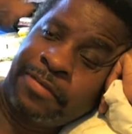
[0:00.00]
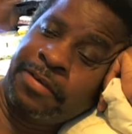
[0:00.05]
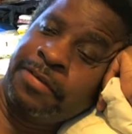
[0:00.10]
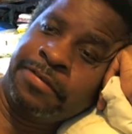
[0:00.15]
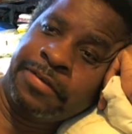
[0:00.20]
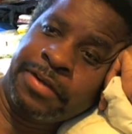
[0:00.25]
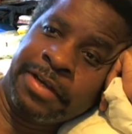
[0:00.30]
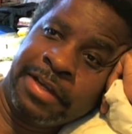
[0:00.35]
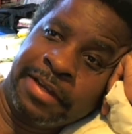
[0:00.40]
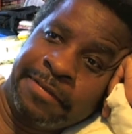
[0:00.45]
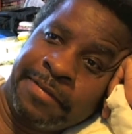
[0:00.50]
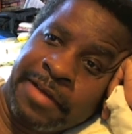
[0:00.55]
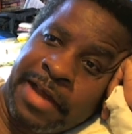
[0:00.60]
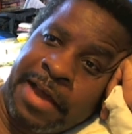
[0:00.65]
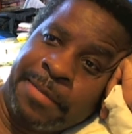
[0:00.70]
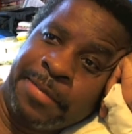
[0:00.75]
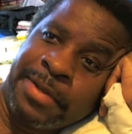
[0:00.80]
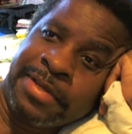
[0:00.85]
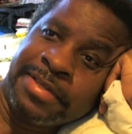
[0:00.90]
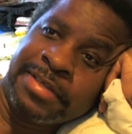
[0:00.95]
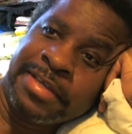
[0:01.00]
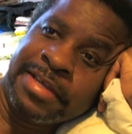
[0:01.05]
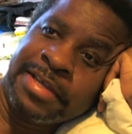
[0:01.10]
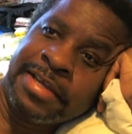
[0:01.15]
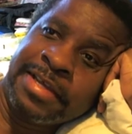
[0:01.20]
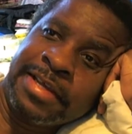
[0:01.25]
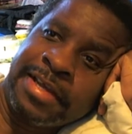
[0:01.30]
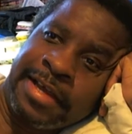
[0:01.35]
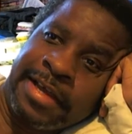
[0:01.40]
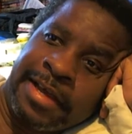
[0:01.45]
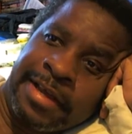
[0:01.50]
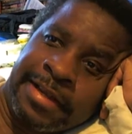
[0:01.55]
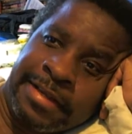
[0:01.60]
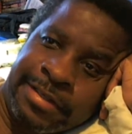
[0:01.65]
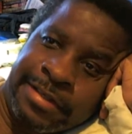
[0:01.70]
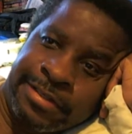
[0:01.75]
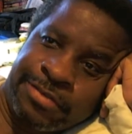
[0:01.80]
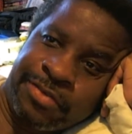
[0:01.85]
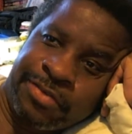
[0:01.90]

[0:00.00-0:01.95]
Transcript: Feel free to leave comments, and this is